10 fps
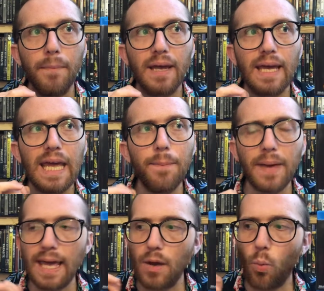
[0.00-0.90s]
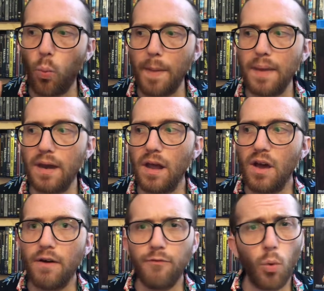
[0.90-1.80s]
keeping women
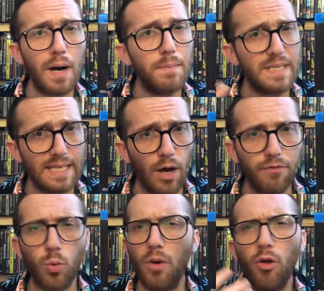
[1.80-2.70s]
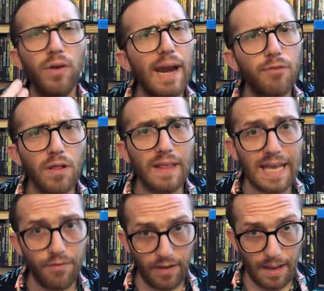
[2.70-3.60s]
for himself to where they'll never
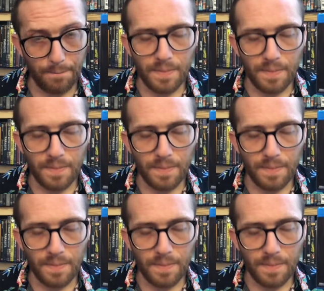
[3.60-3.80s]
leave him.